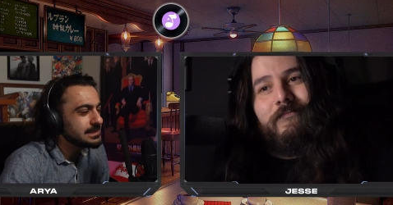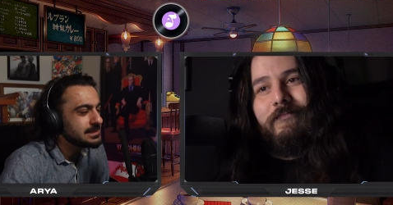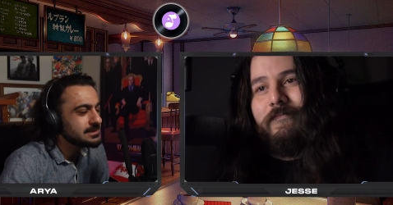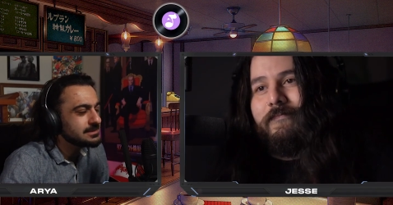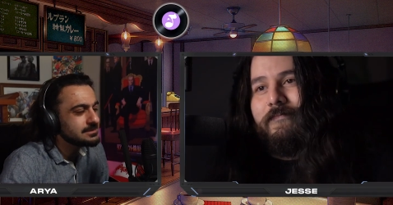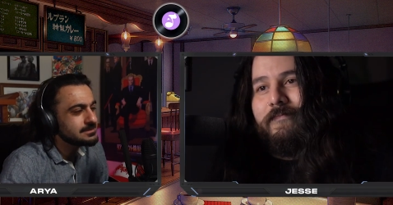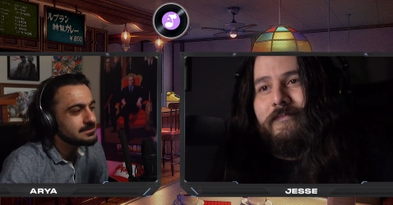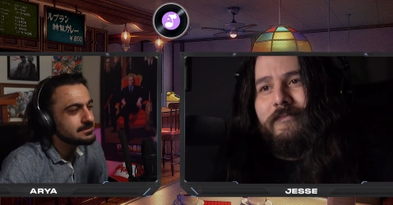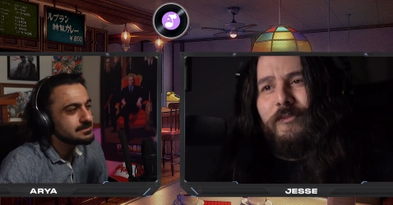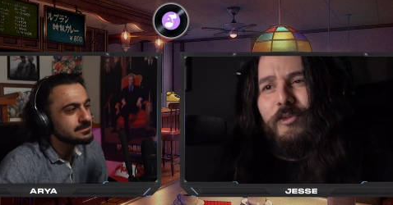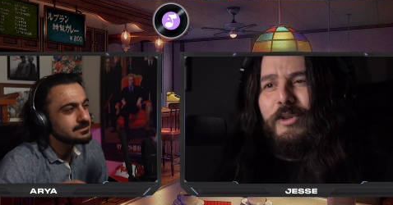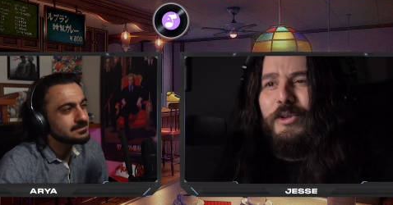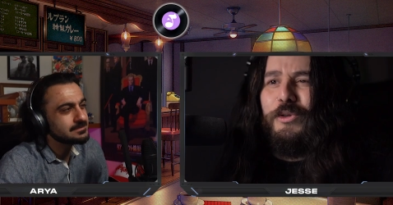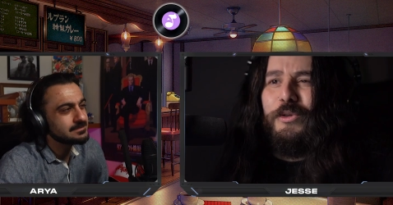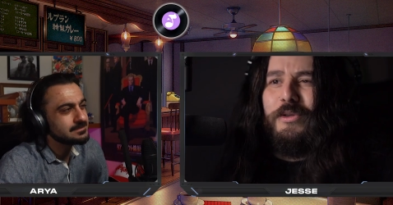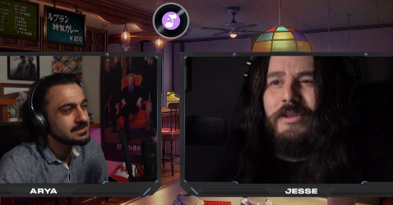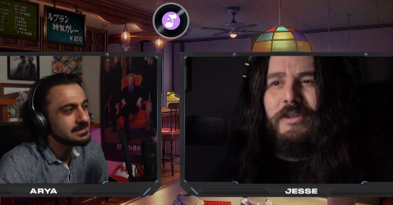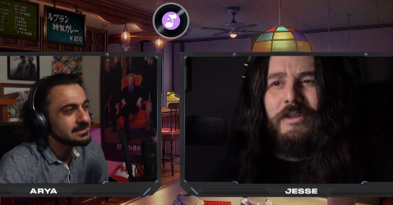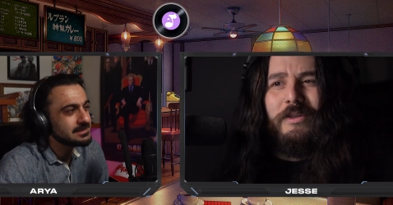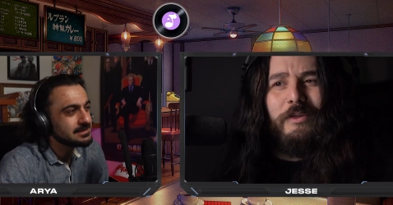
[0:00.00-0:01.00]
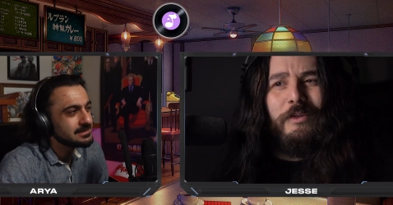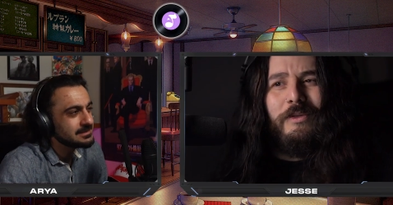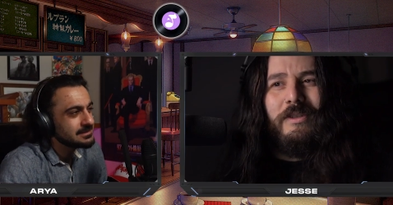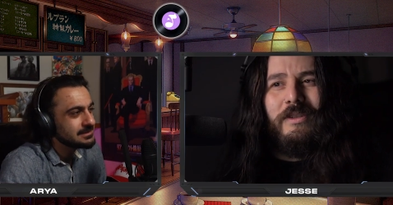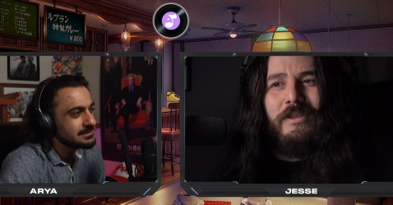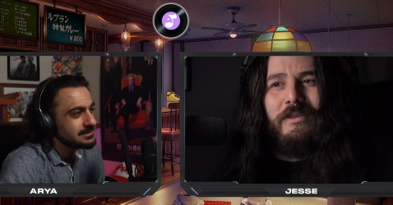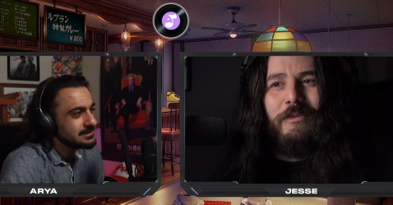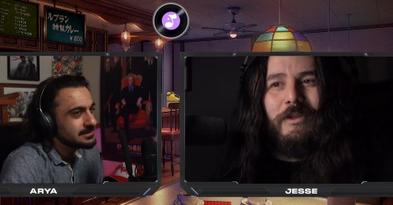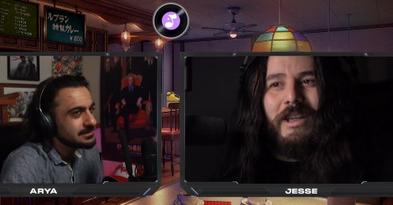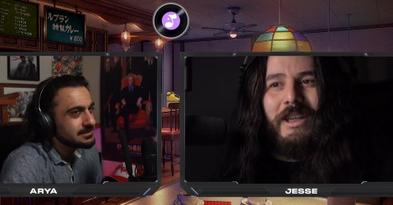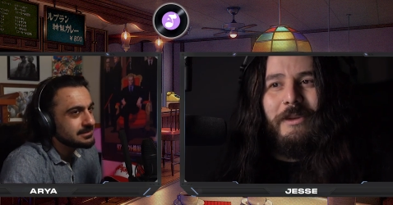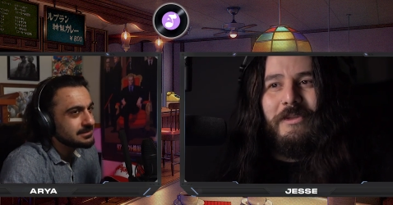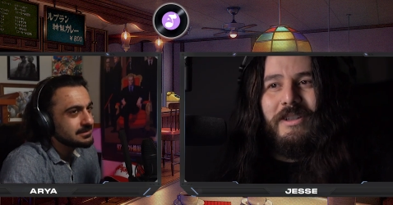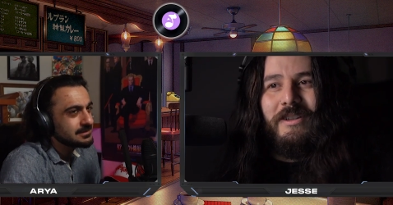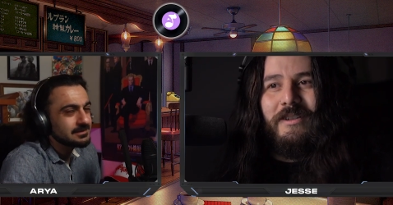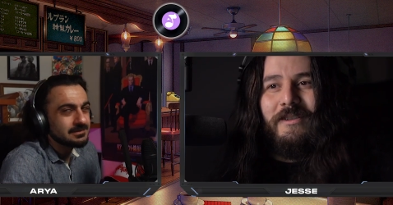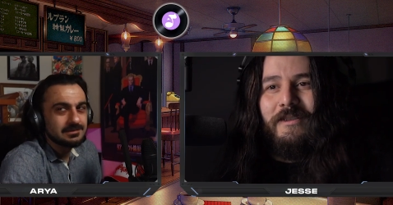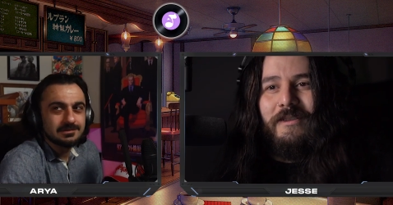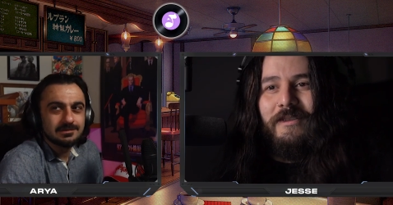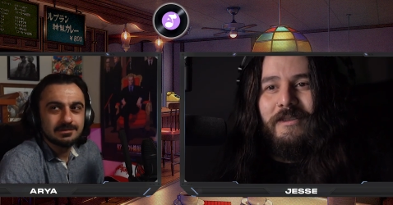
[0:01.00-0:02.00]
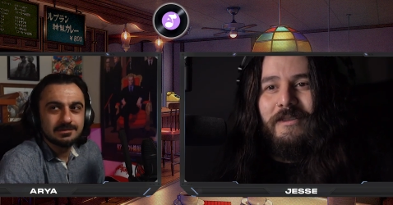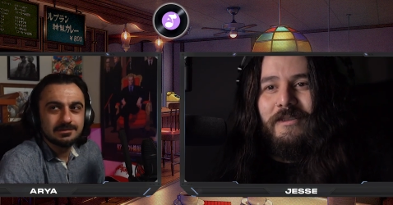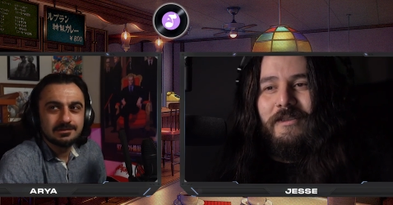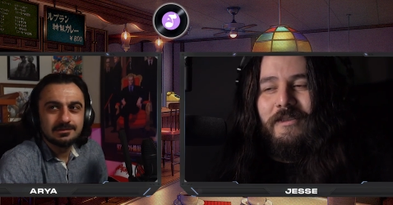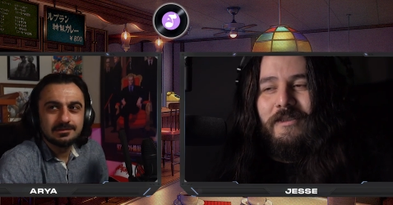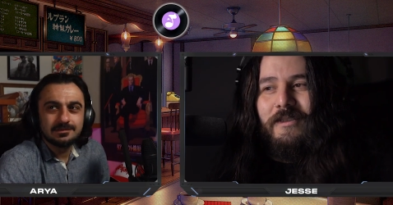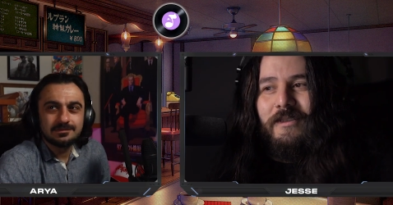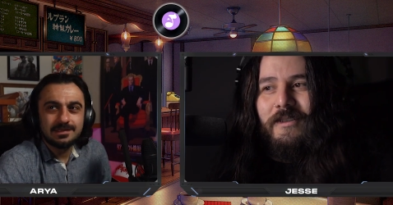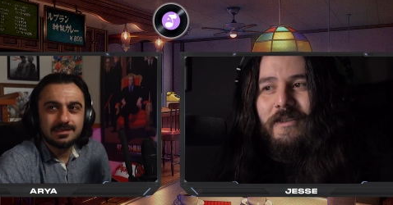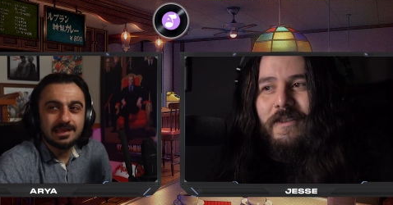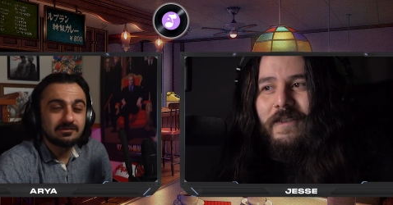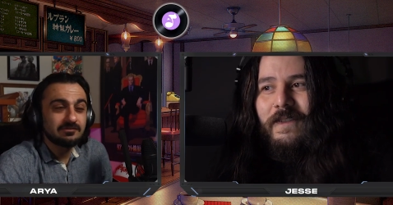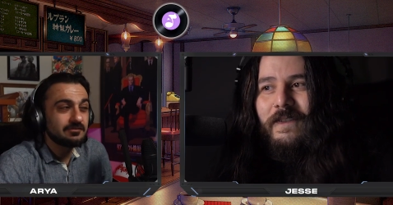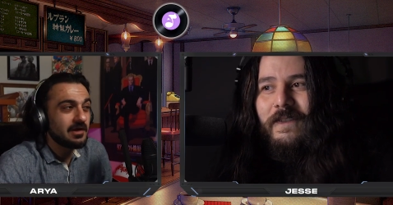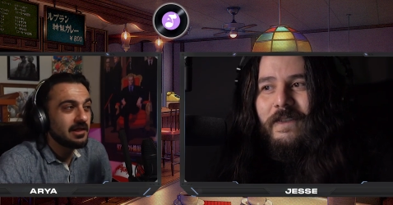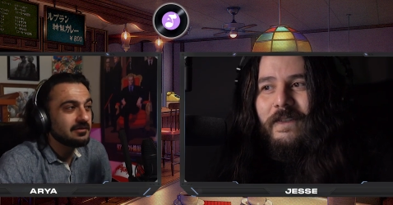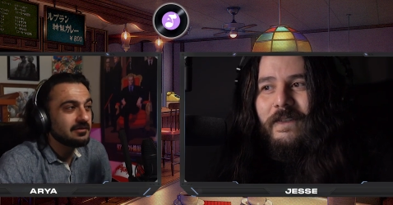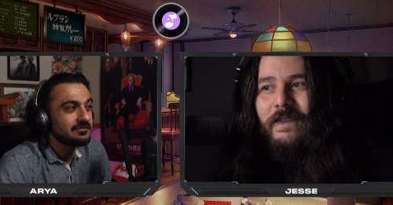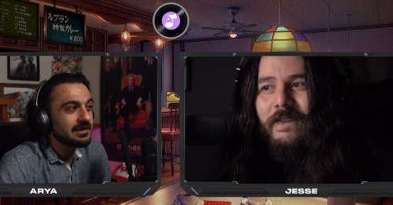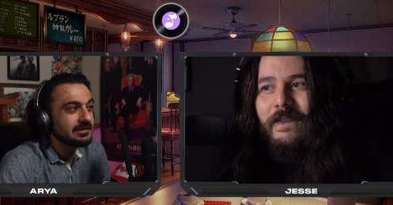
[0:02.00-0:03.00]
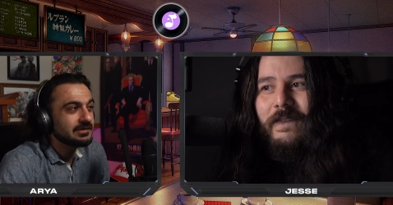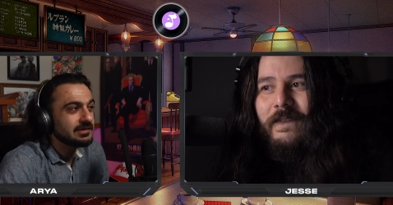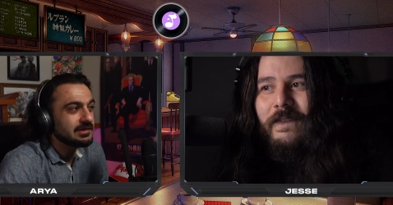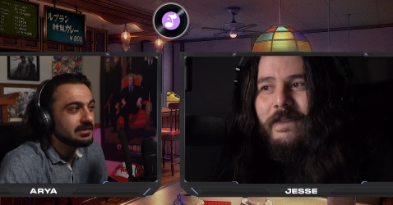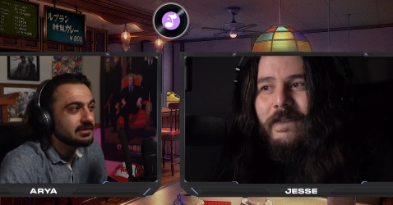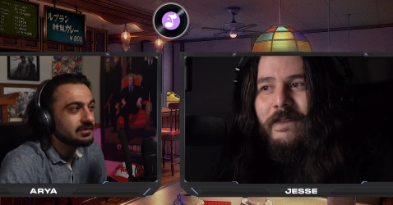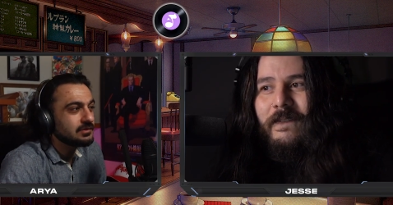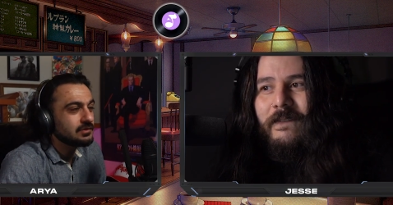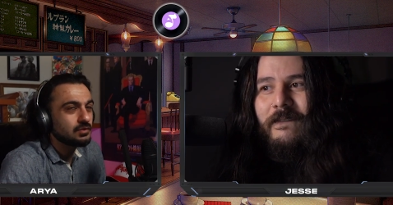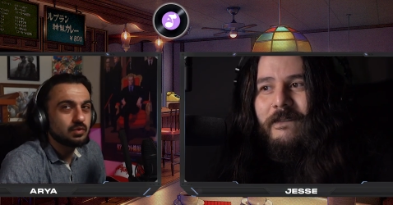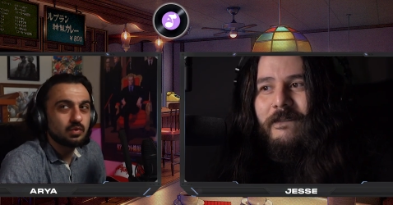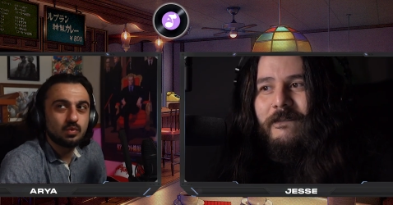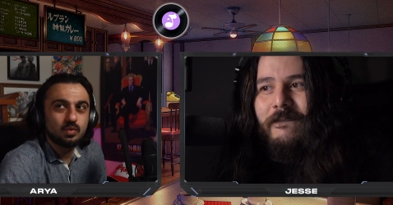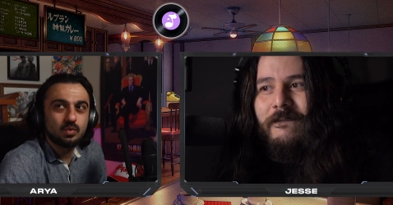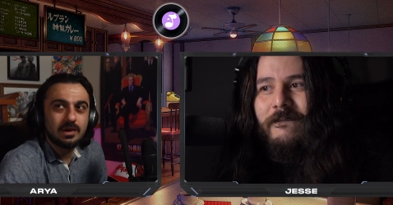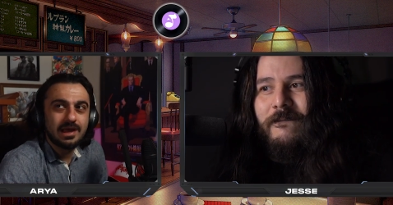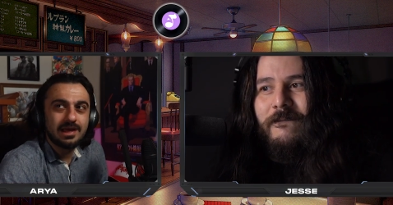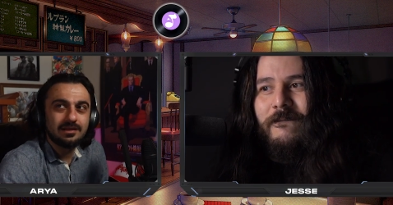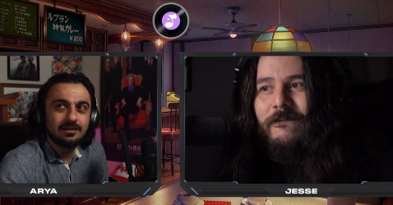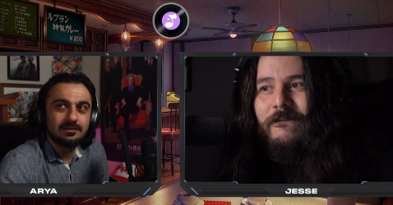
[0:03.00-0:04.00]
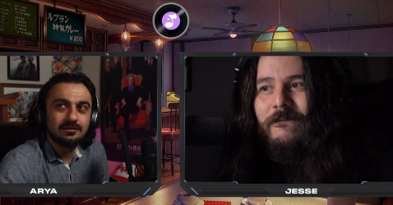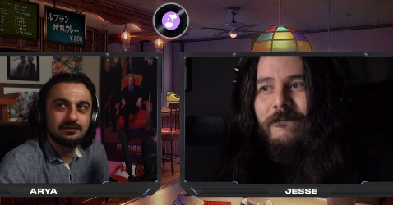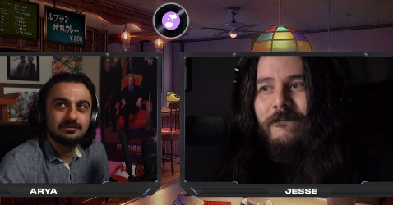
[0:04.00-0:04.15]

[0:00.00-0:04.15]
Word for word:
Speaker 1: No. Well, what game is that?
Speaker 2: That's Final Fantasy XII.